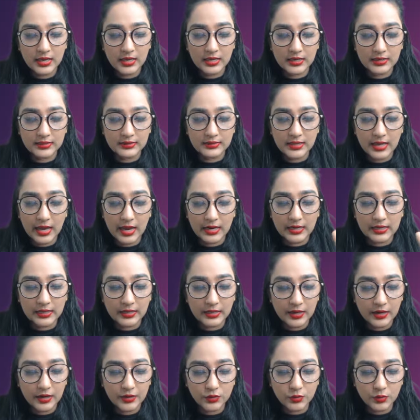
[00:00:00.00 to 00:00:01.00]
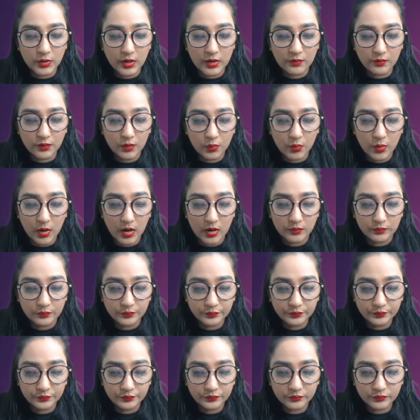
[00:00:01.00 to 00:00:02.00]
Is that clear to everyone?
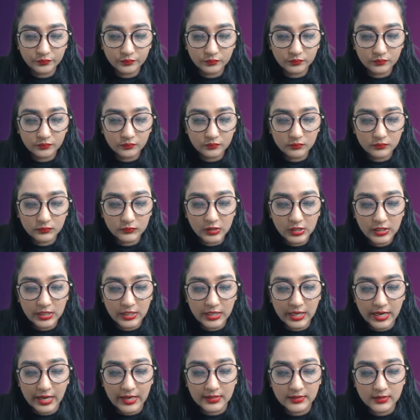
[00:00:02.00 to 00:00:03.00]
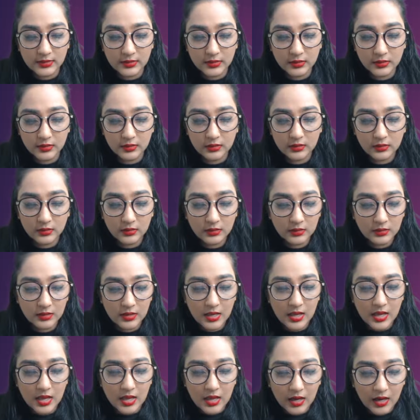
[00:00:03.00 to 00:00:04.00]
Yes.
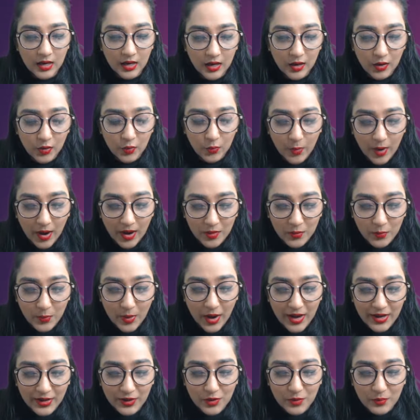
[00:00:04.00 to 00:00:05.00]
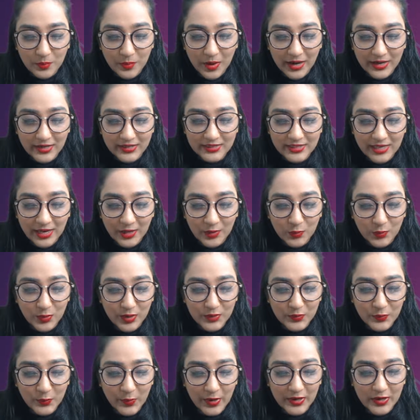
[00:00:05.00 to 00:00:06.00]
Why your mind
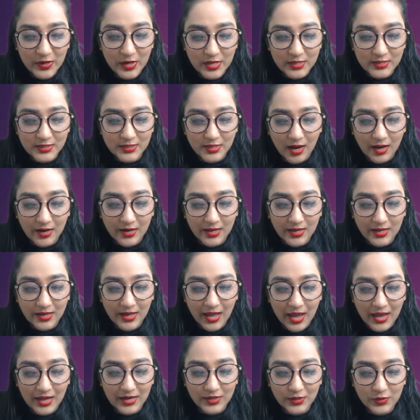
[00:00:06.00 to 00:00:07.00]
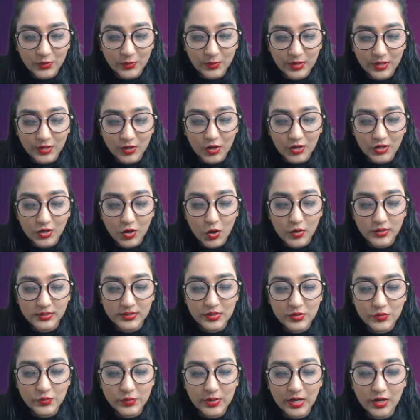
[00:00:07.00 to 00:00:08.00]
divert when you're studying and you cannot
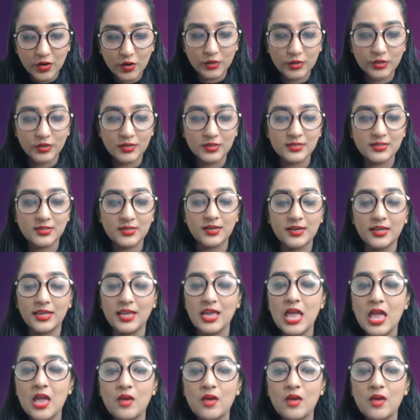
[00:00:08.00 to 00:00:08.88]
concentrate on your study?